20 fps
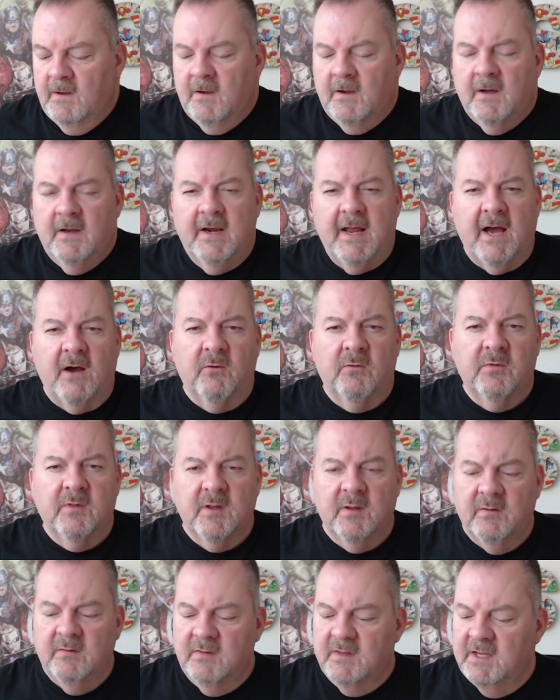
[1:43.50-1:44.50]
Now,
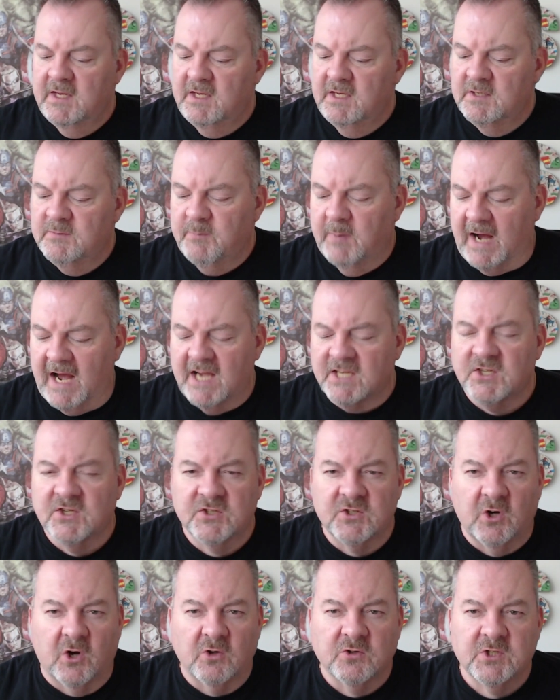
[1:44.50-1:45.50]
these
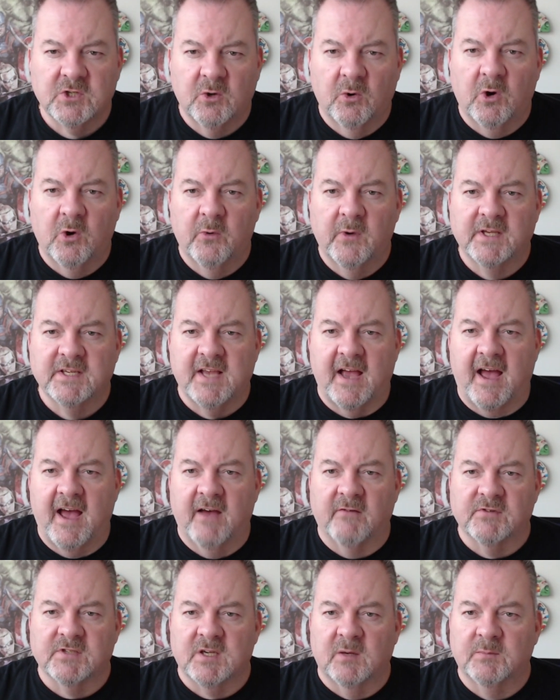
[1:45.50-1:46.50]
boxes also always
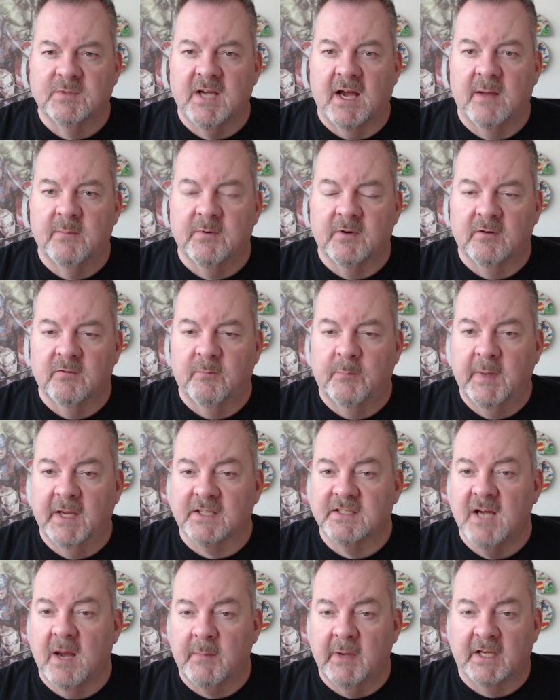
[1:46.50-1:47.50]
have some type of
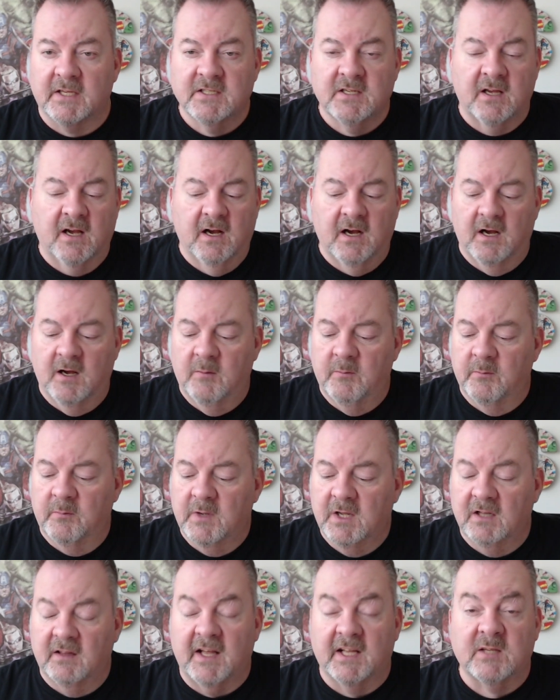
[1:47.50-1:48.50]
big-time
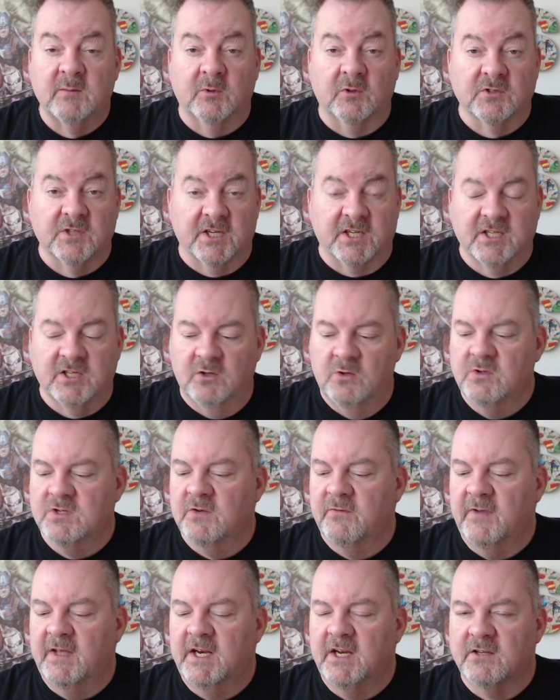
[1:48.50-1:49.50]
collectibles
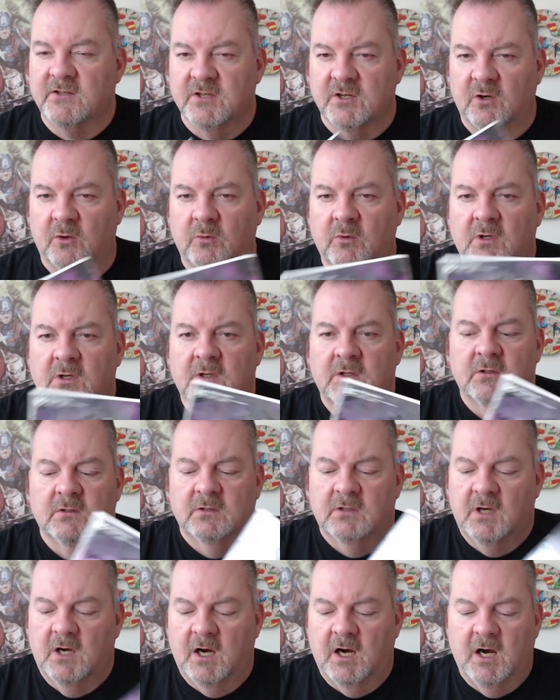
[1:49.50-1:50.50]
exclusive in it, so
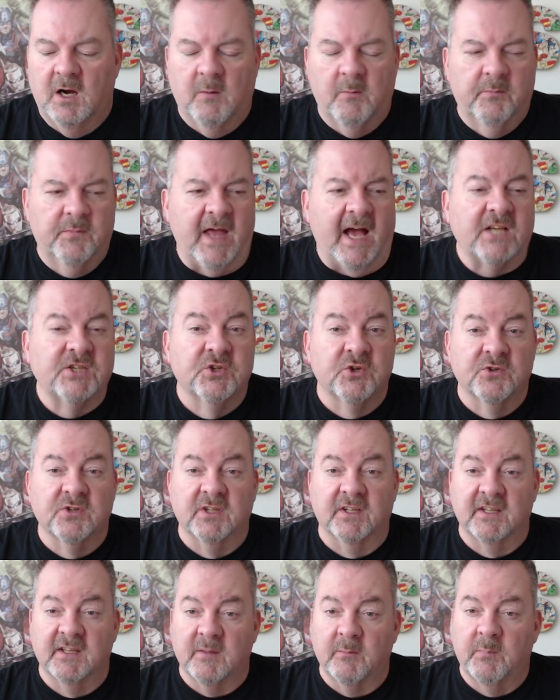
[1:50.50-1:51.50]
that's
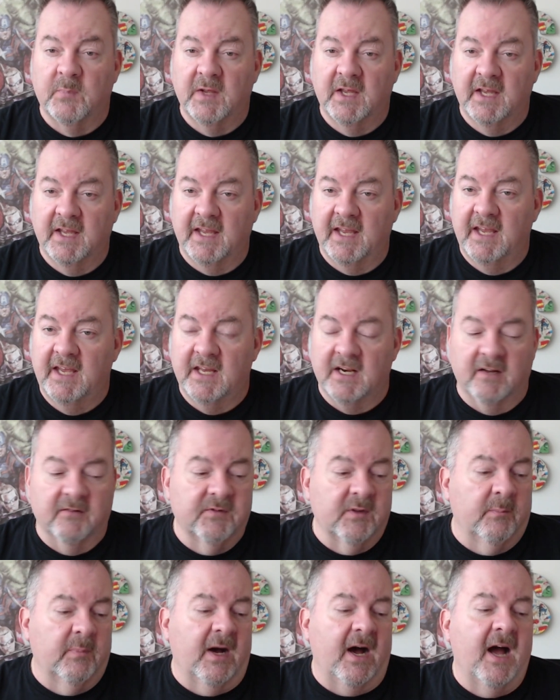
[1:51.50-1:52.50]
usually the big hit of
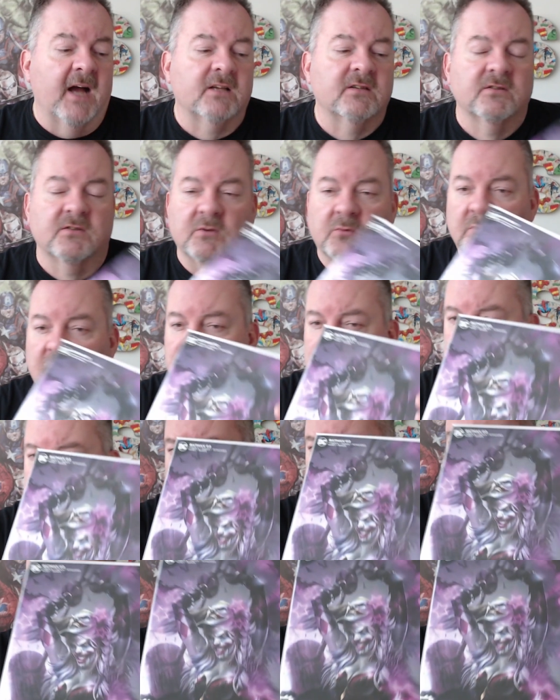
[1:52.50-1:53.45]
the box, so we'll see what we